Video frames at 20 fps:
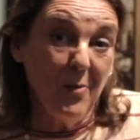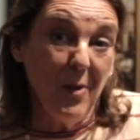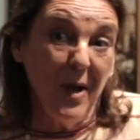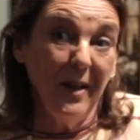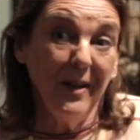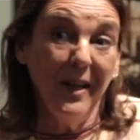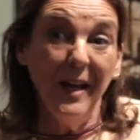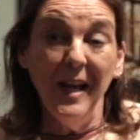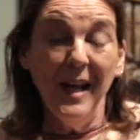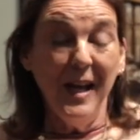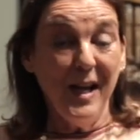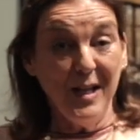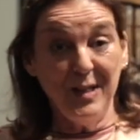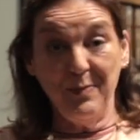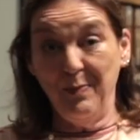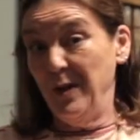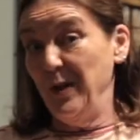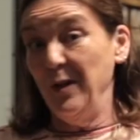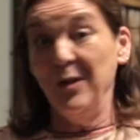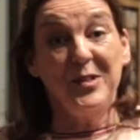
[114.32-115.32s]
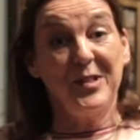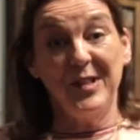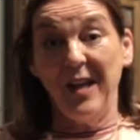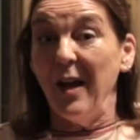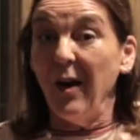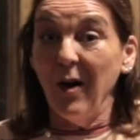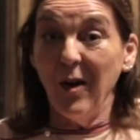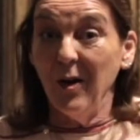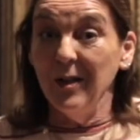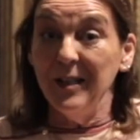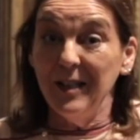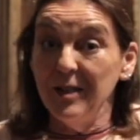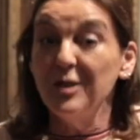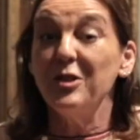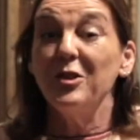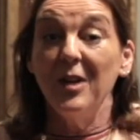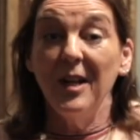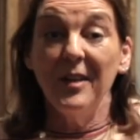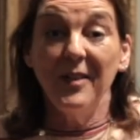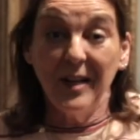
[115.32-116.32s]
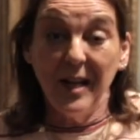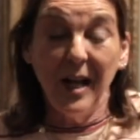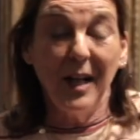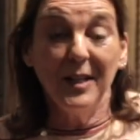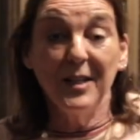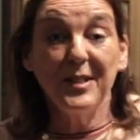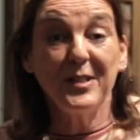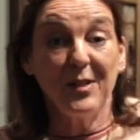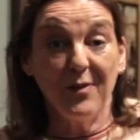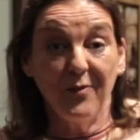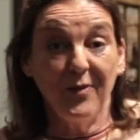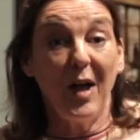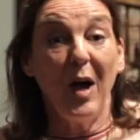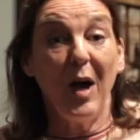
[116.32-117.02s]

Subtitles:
well is because they are literally the colours of the